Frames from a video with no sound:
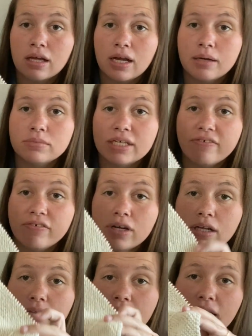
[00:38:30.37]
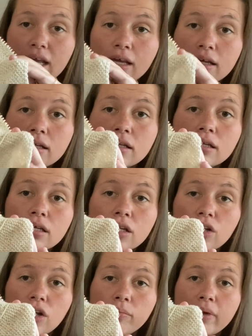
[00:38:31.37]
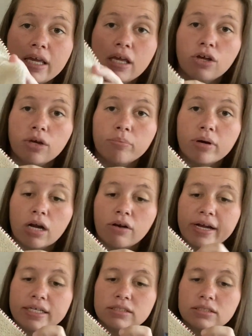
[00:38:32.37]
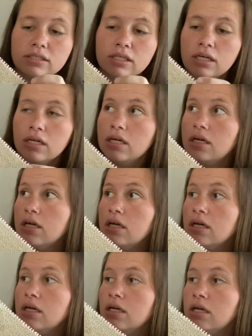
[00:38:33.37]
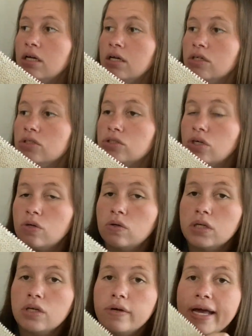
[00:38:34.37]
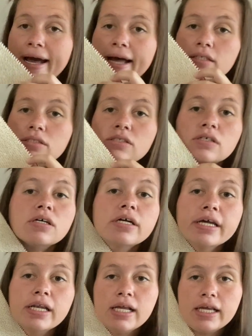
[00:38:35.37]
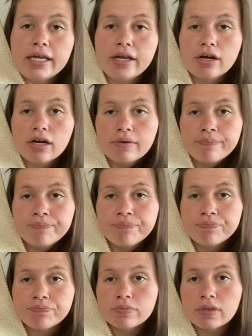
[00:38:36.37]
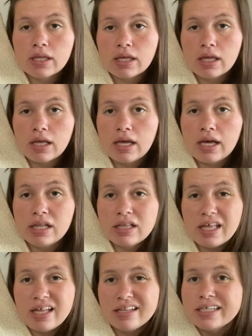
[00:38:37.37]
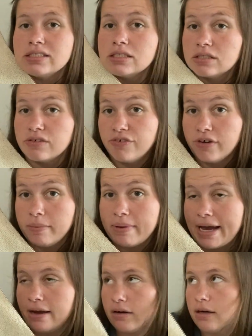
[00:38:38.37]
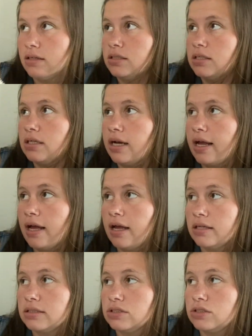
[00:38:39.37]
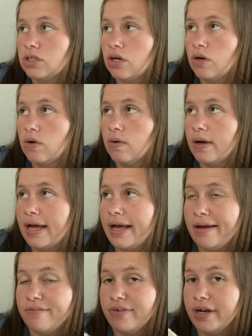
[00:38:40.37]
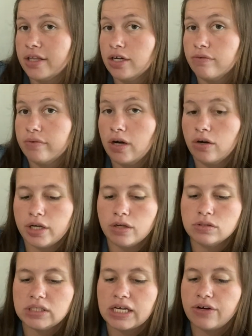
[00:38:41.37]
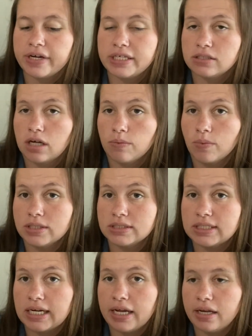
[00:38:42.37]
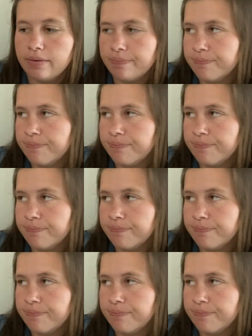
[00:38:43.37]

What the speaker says: I'm definitely, making good progress. So you cast on here, and then this is a free pattern. So every other row you decrease on one side,